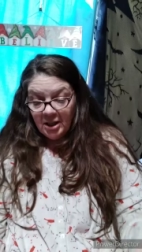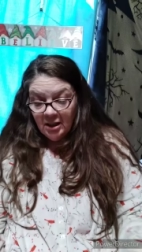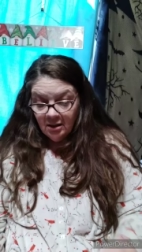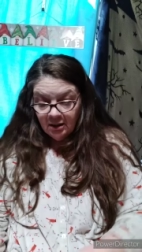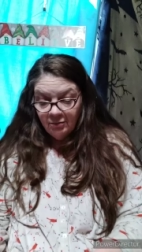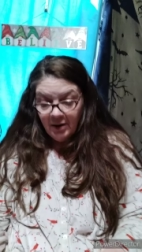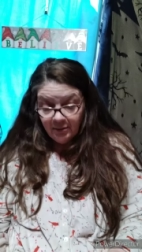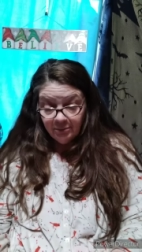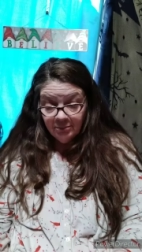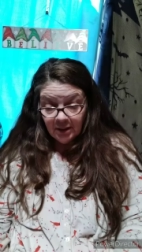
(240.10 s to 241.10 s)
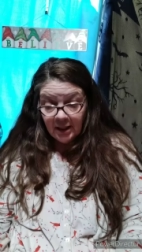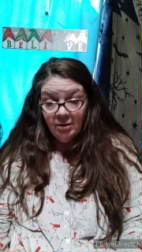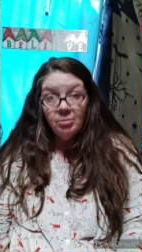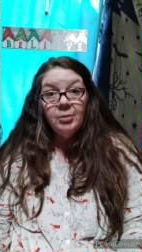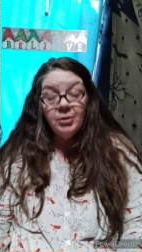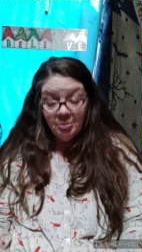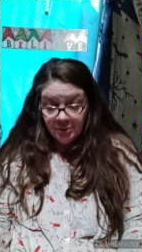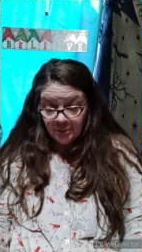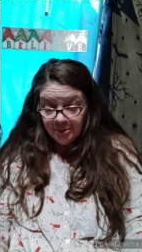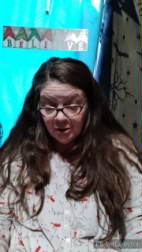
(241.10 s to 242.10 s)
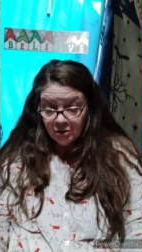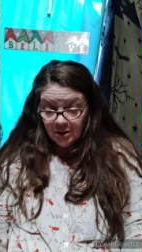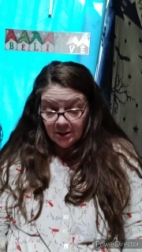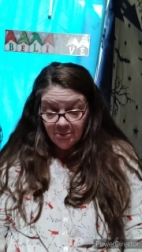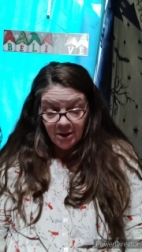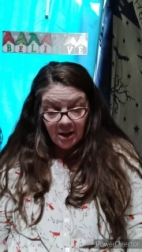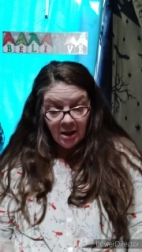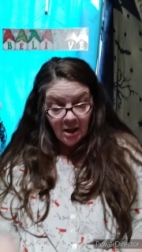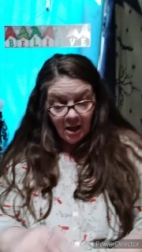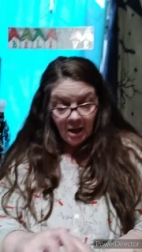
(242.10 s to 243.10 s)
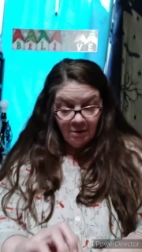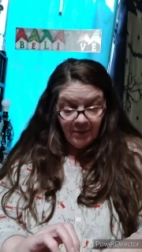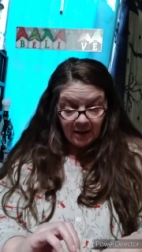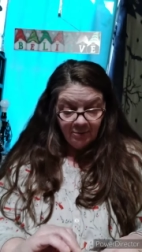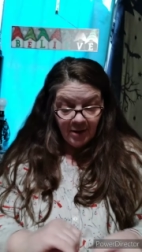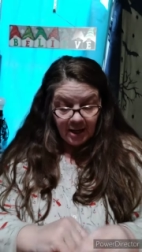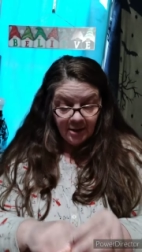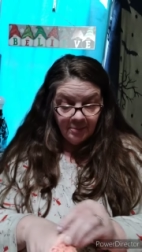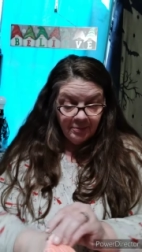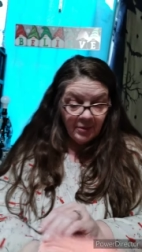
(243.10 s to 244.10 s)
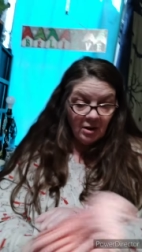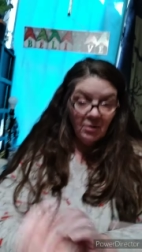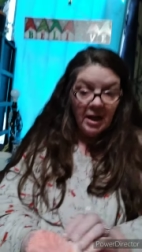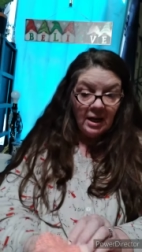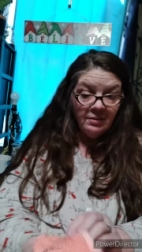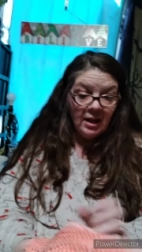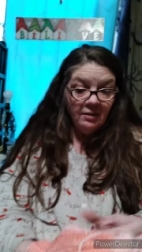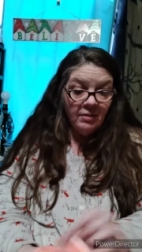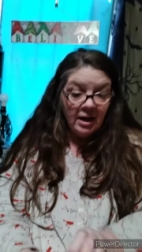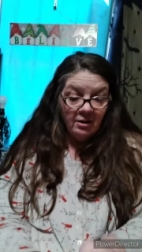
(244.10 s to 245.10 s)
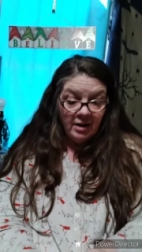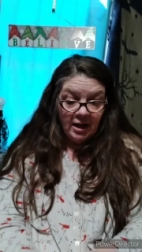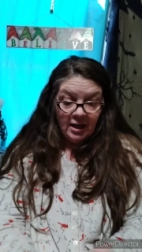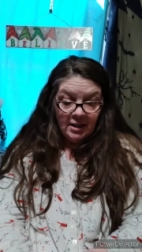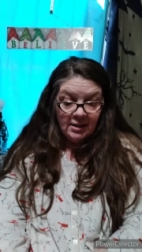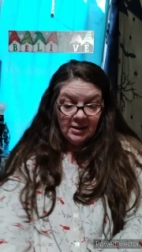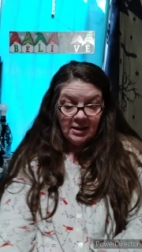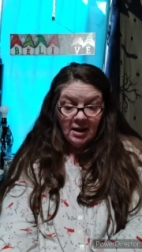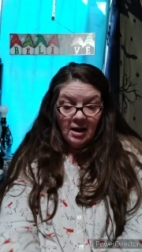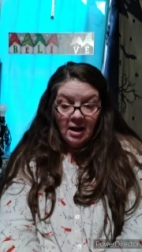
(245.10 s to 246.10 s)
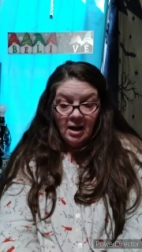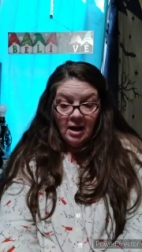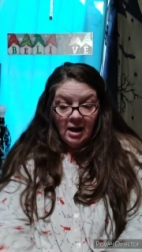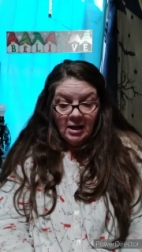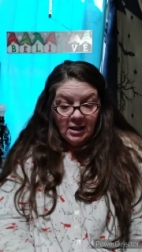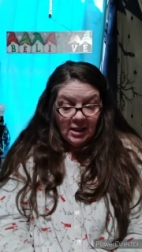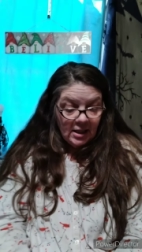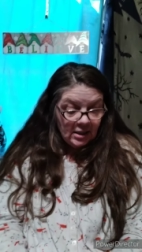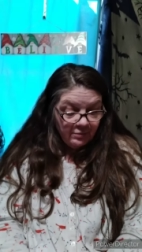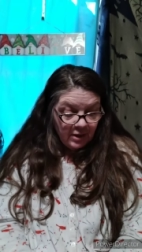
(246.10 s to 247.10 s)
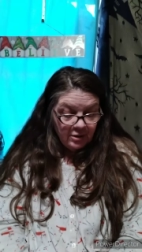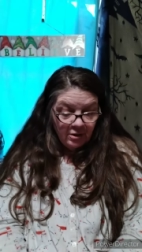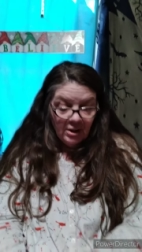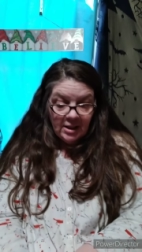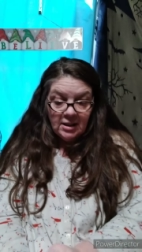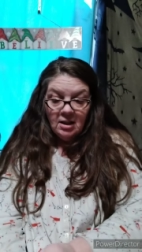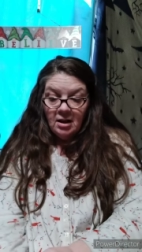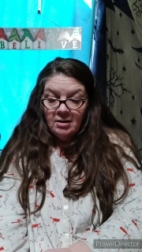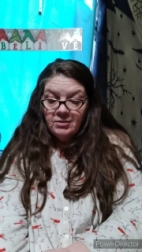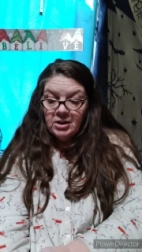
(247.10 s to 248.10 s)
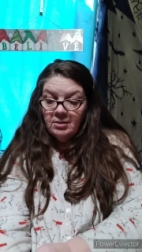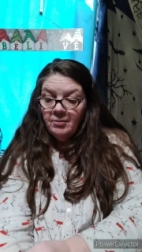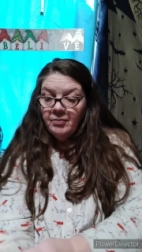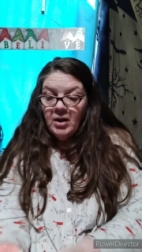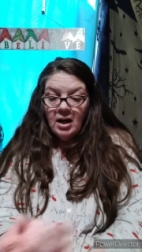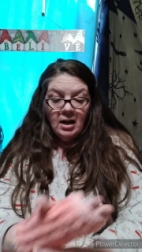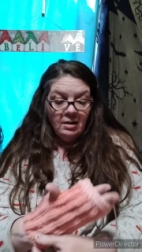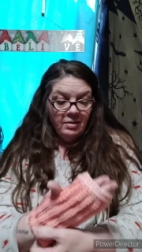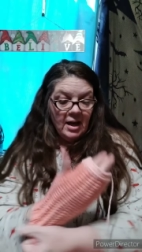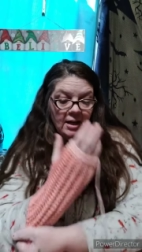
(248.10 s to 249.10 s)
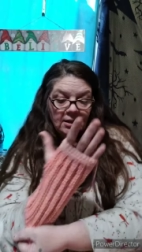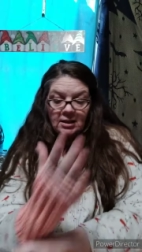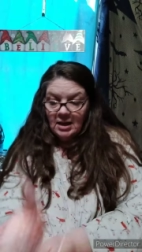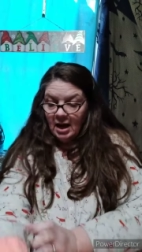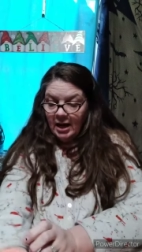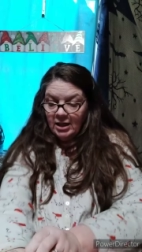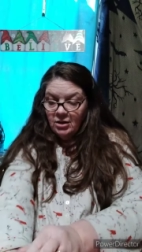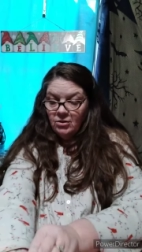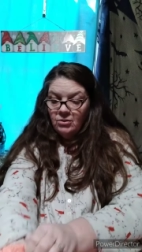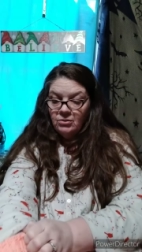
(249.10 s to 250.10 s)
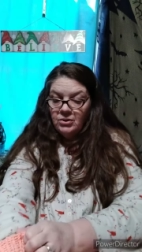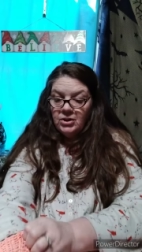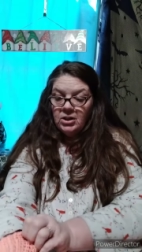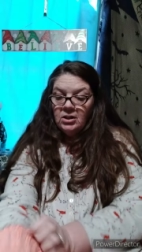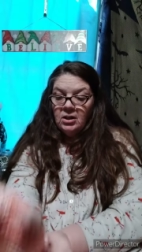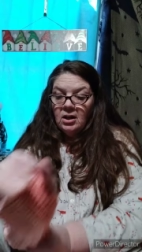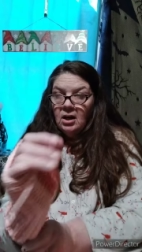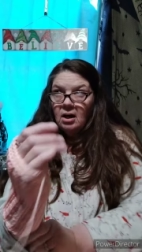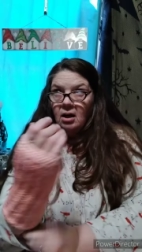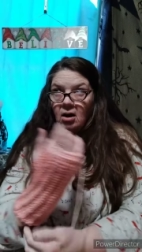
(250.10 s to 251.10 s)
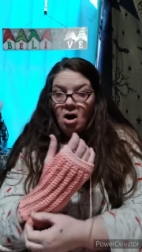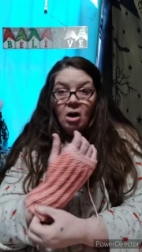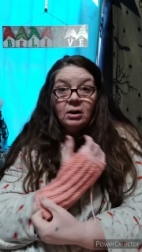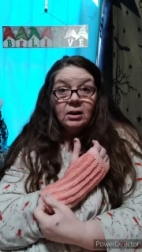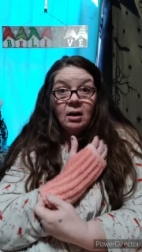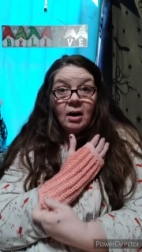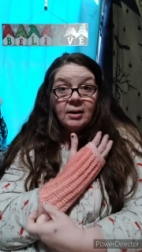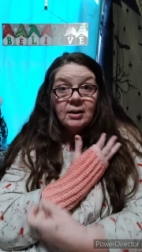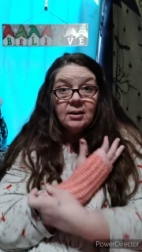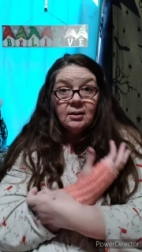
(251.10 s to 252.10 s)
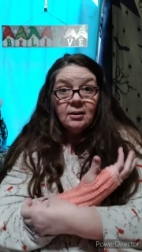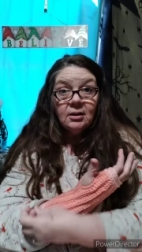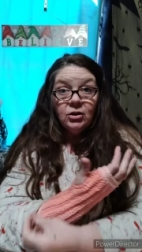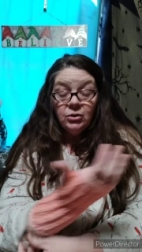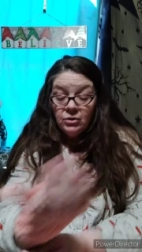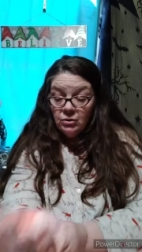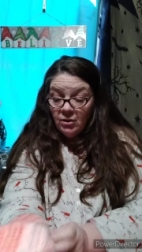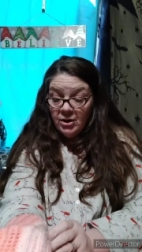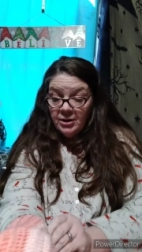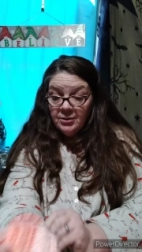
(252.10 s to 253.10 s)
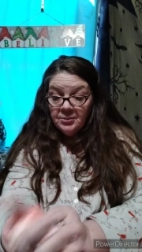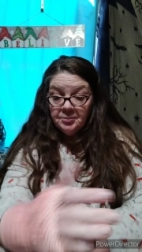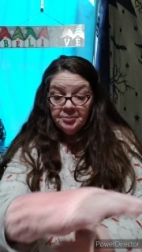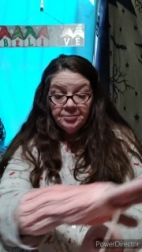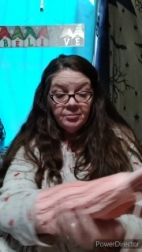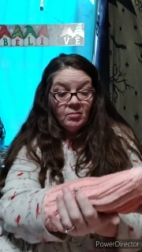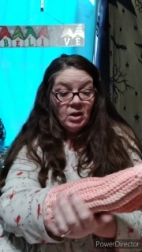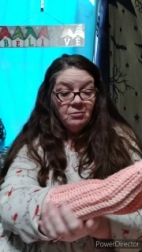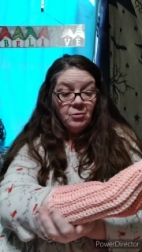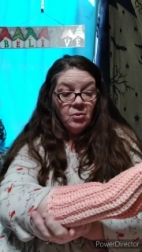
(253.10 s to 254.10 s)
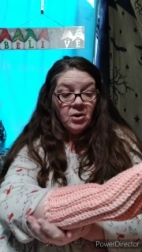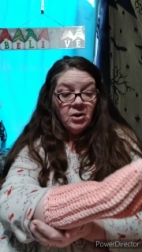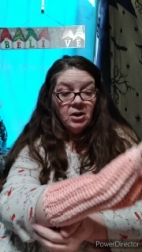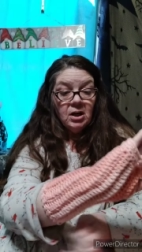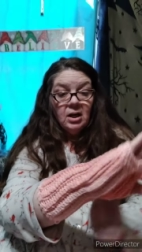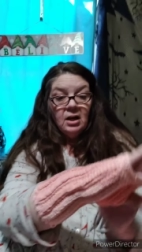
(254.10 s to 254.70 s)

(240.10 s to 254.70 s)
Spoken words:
be, if I gotta remember to put the pictures in, but if I can find them. Okay, and then there is these fingerless gloves that I used alt knots tutorial for.